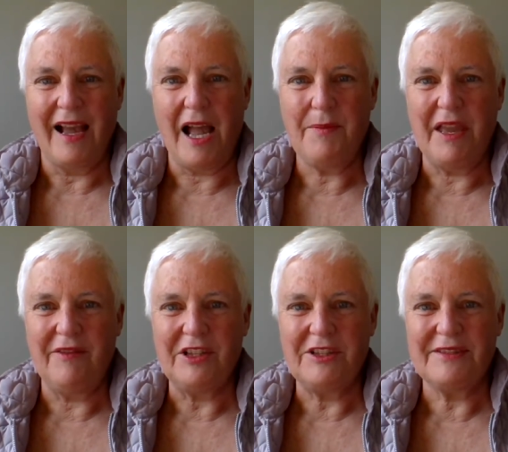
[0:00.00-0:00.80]
Hi,
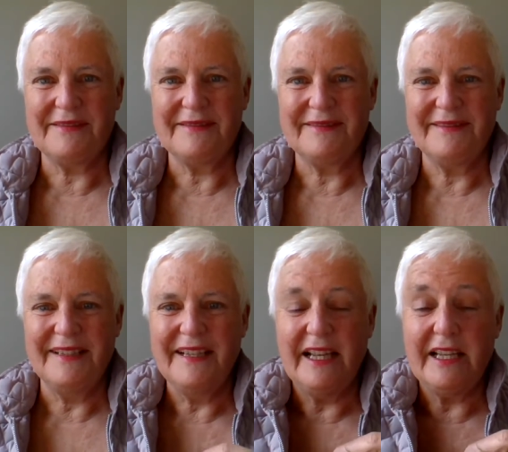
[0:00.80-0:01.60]
Mavis.
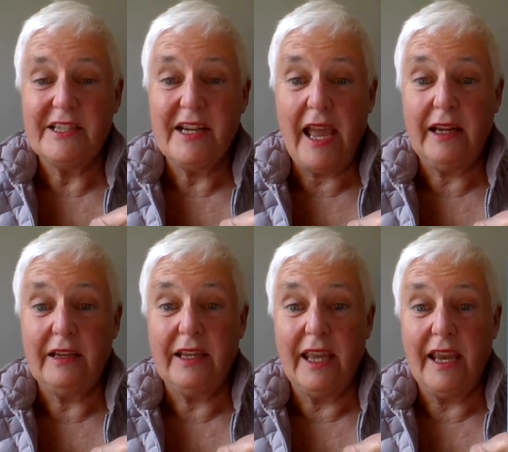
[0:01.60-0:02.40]
It's Nana
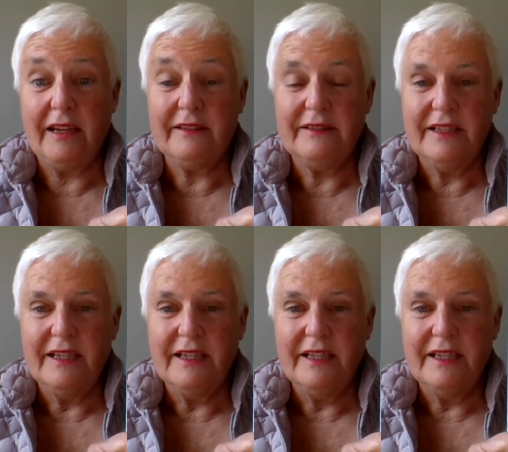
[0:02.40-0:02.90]
again,